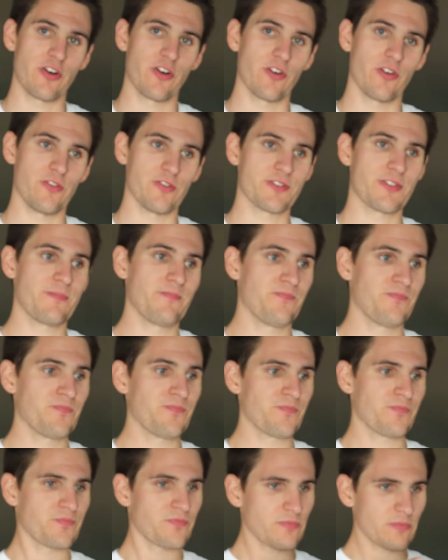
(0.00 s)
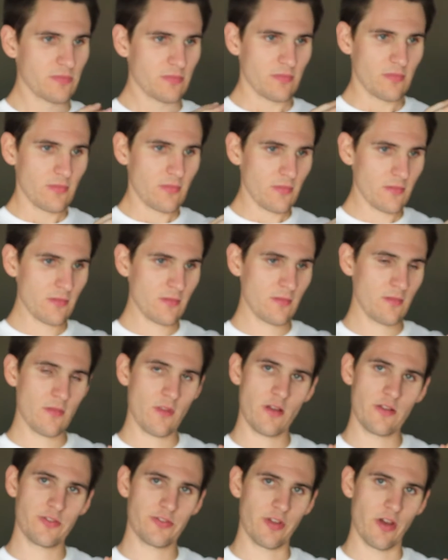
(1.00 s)
curls.
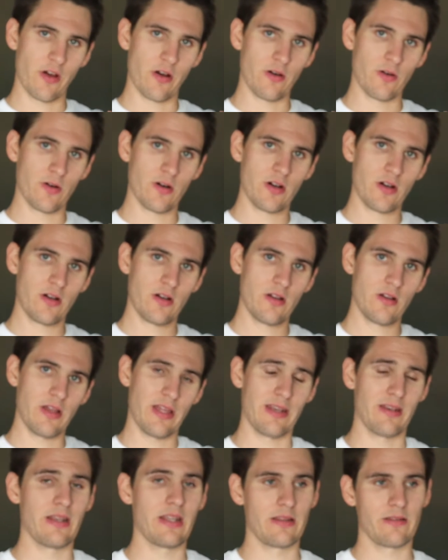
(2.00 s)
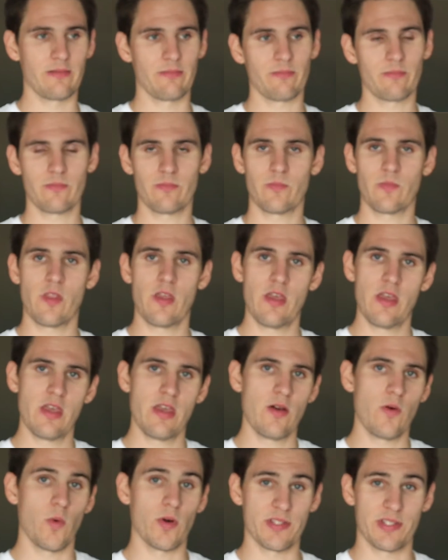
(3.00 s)
So, and
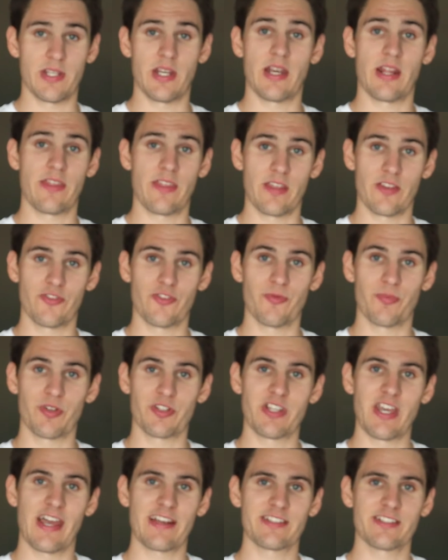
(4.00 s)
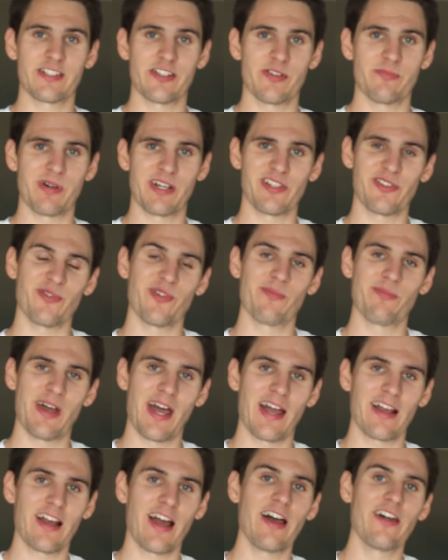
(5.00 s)
wasn't anything super taxing on my lower
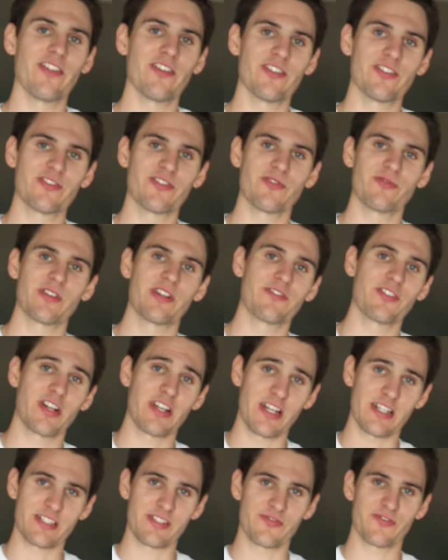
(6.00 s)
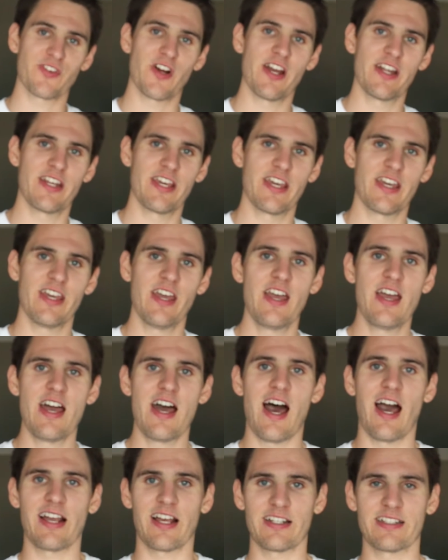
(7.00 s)
back either. So whenever I got to Friday,
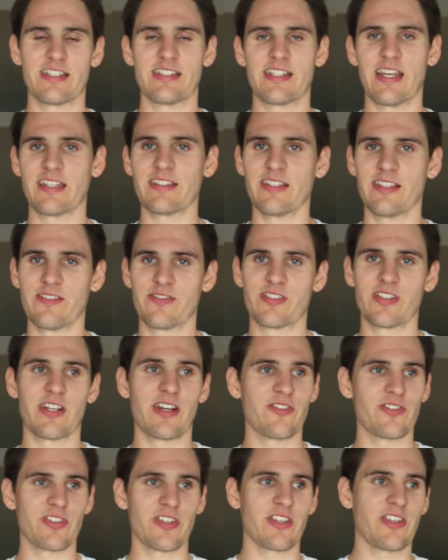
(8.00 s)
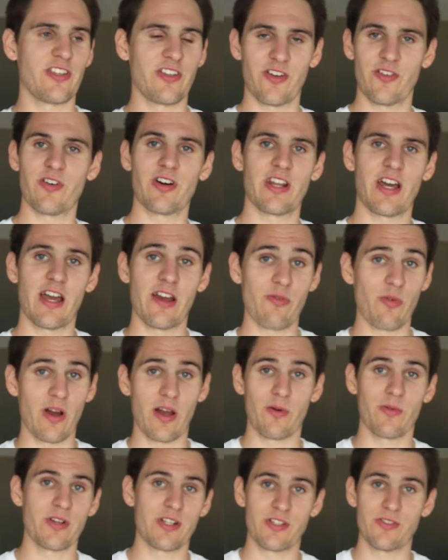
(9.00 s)
I got to deadlifts and I was like, you know what, I
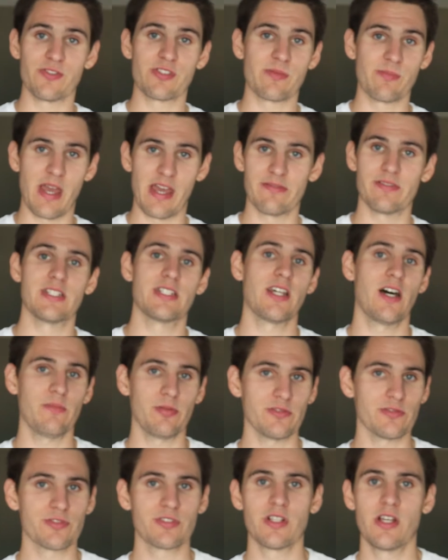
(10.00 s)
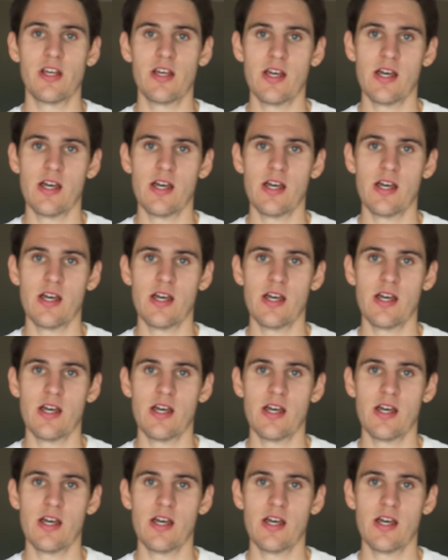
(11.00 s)
want to do some heavy doubles.